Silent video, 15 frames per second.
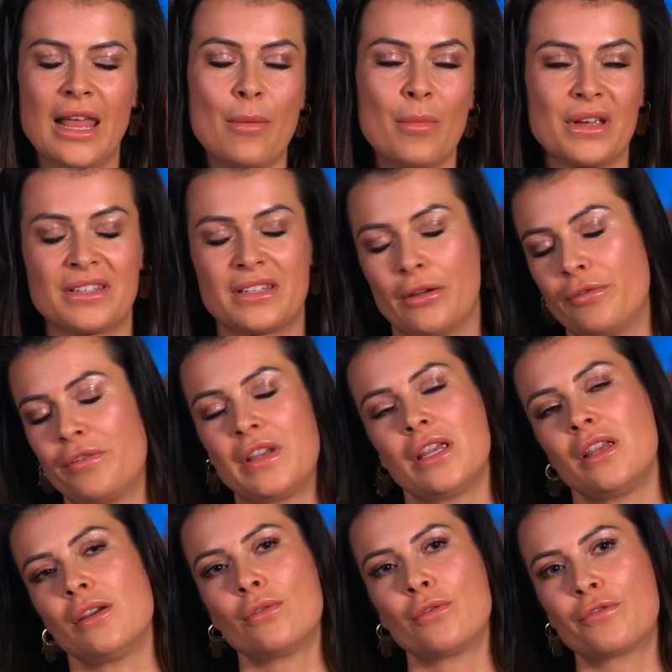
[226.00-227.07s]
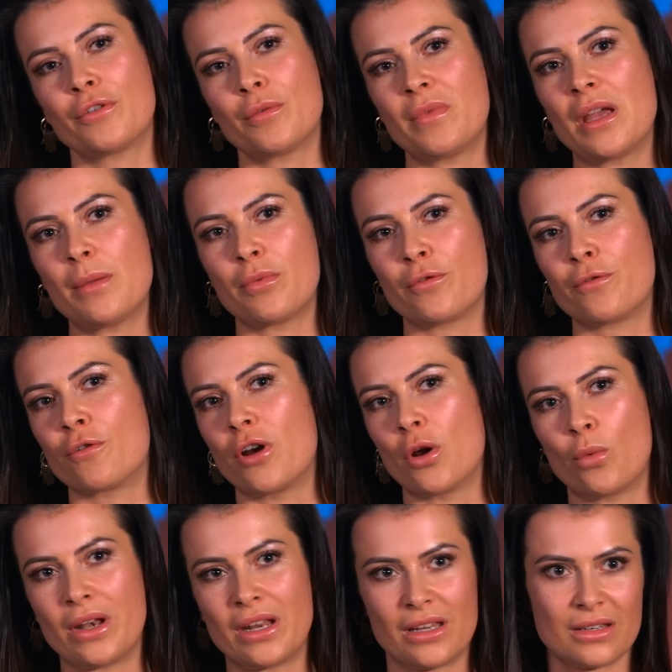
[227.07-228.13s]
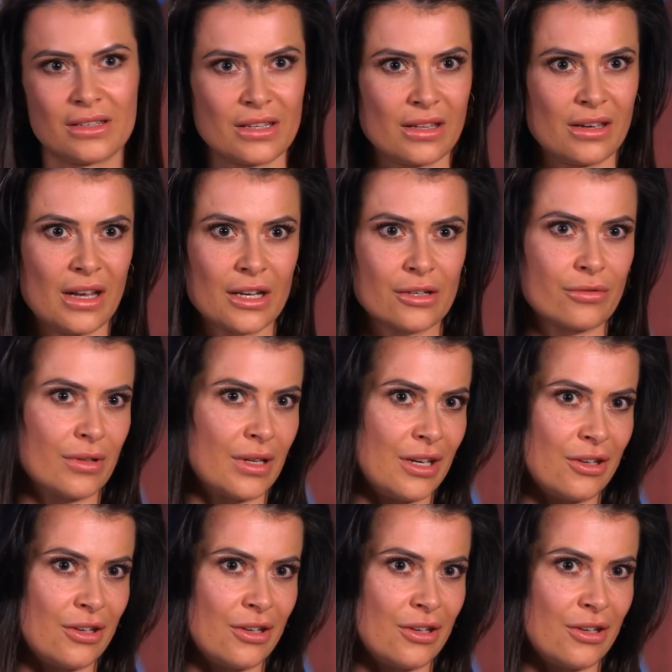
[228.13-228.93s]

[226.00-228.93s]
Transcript: I let myself heal from that before I went into the next